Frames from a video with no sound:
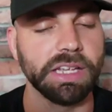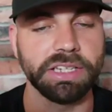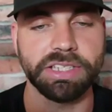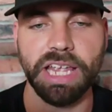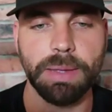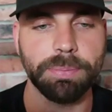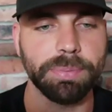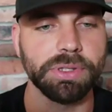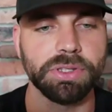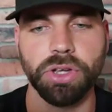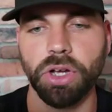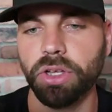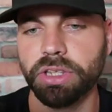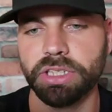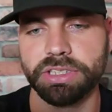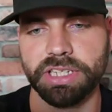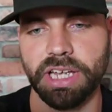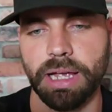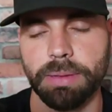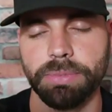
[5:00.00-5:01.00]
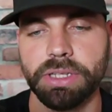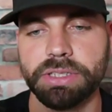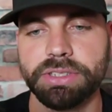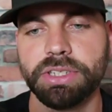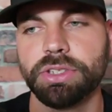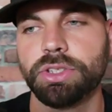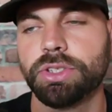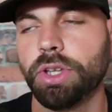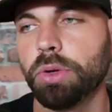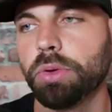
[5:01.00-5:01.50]
This happens all the time. This
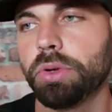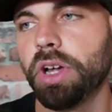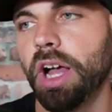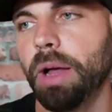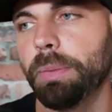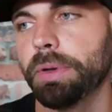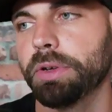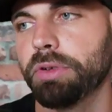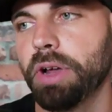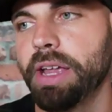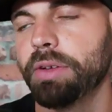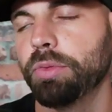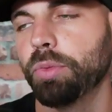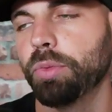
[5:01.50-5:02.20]
is so common, right?